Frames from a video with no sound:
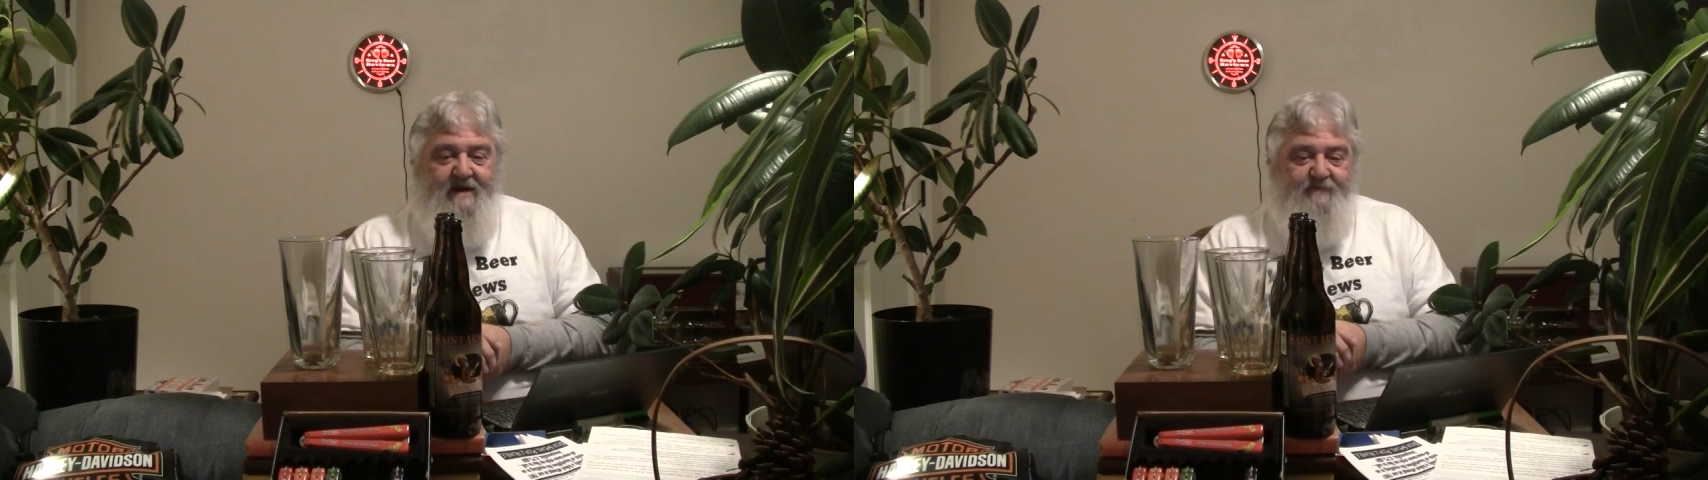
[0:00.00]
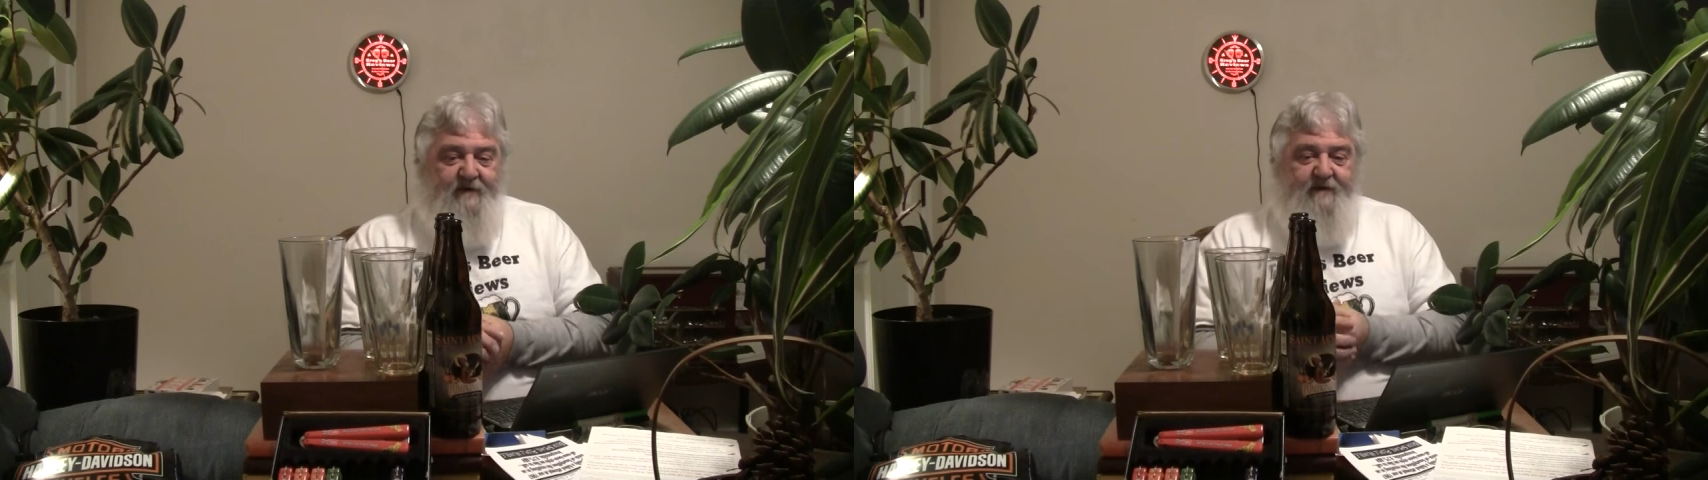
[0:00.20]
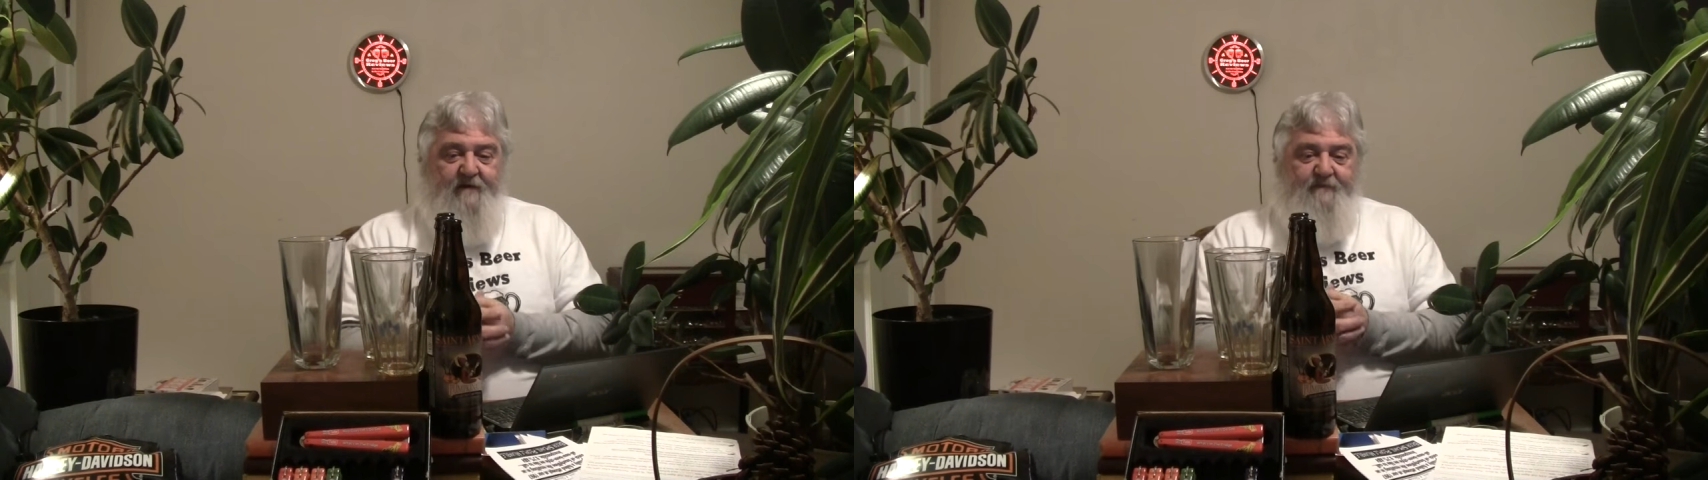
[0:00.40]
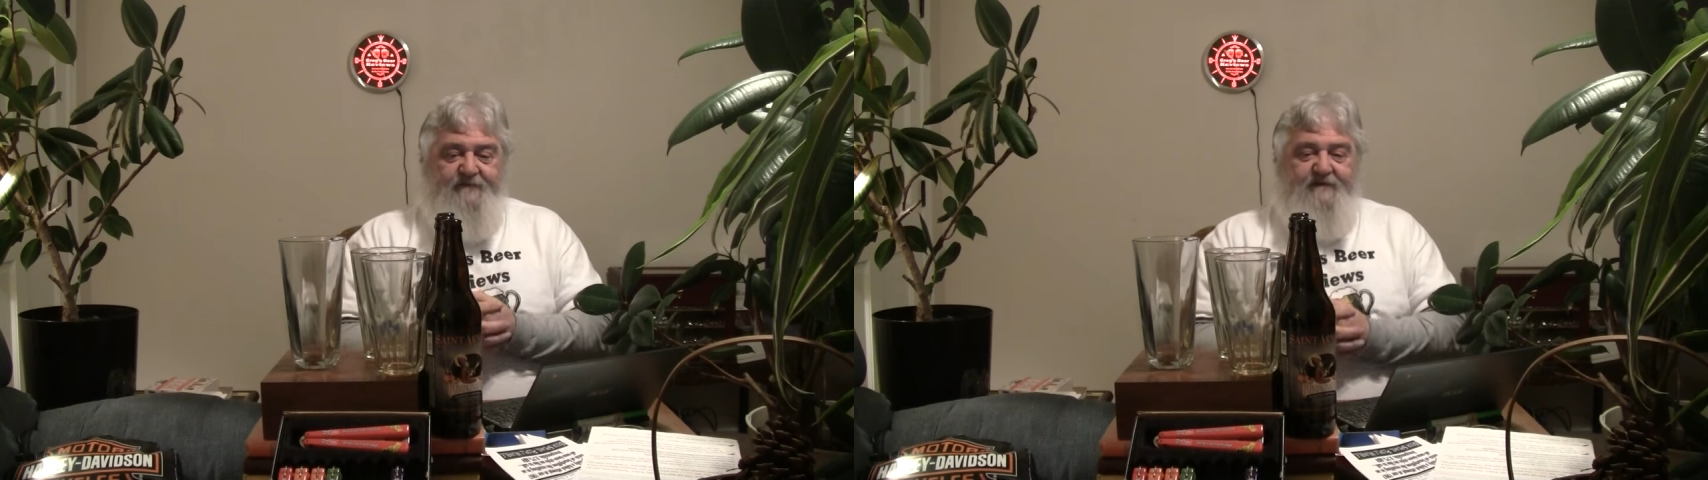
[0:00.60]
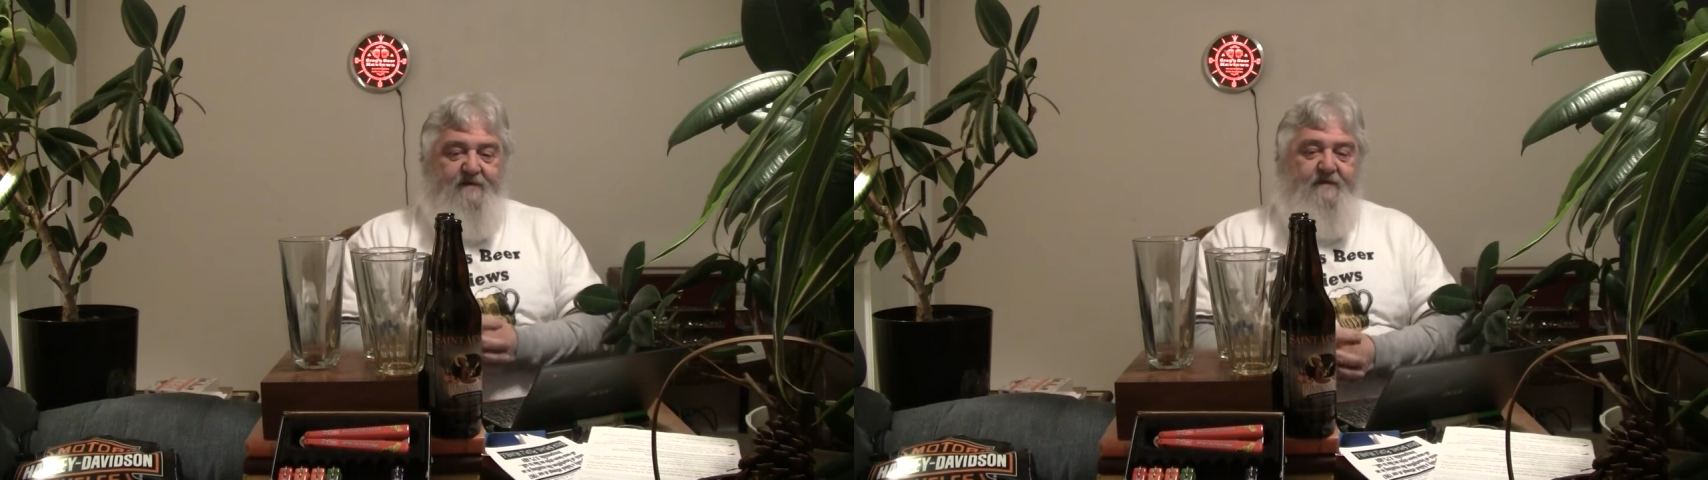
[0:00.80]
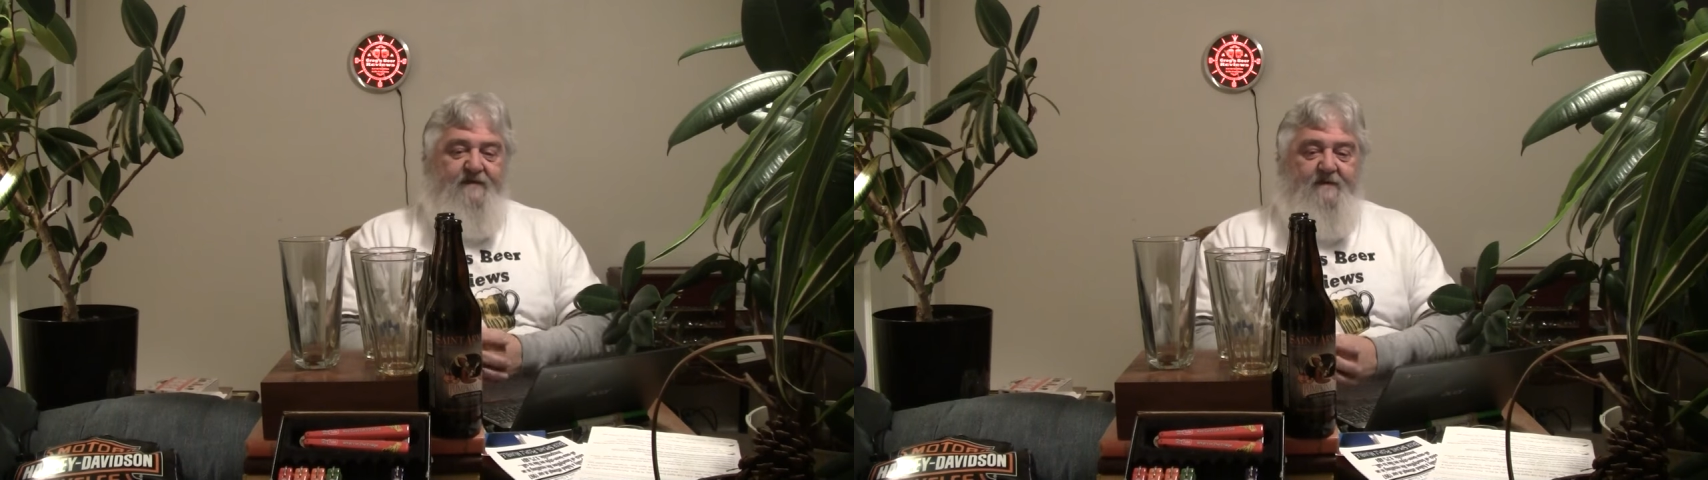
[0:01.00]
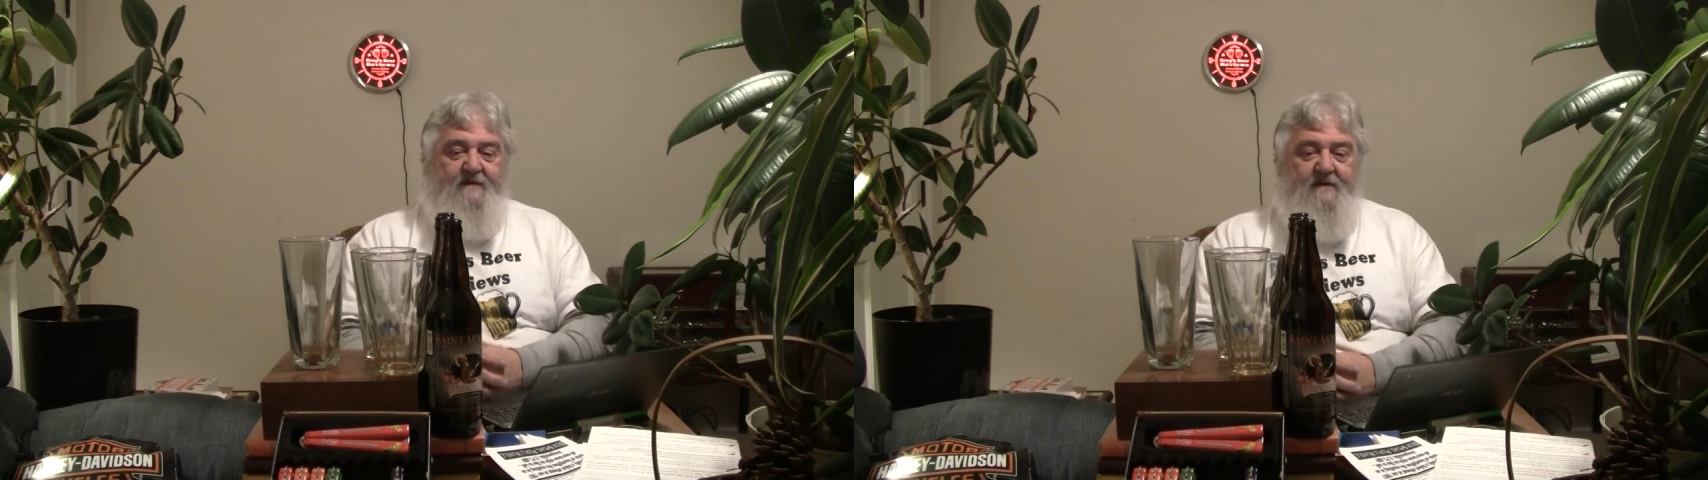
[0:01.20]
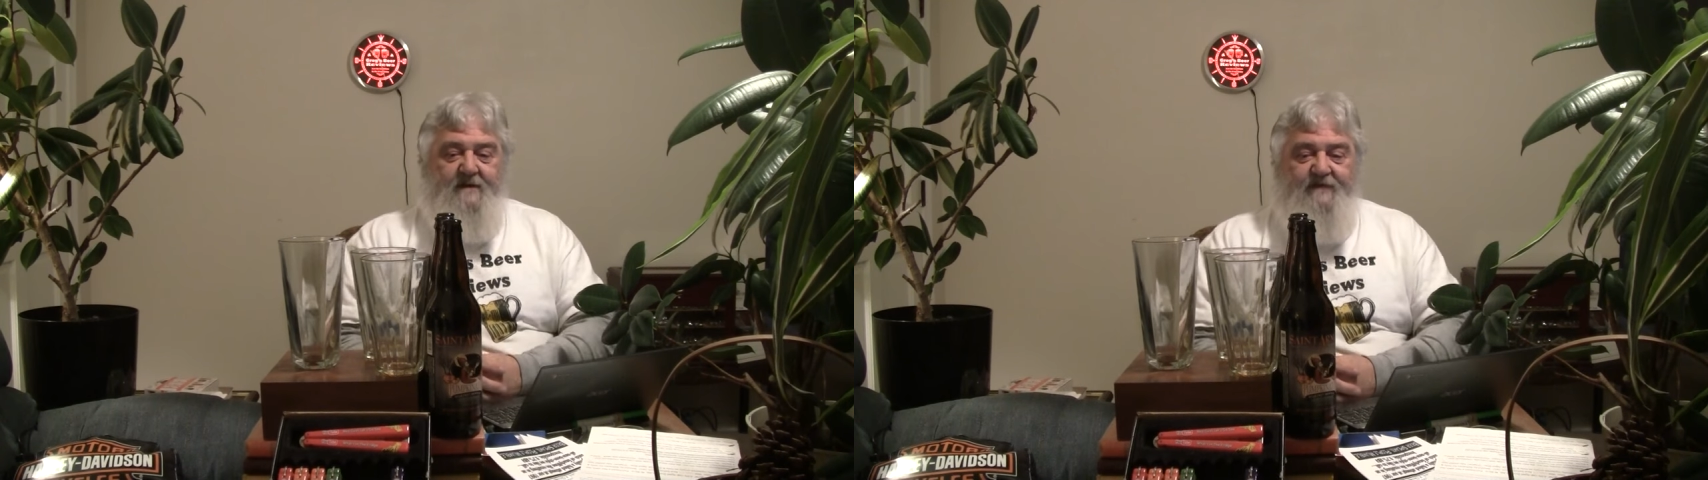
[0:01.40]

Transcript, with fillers: and Rico for sending me the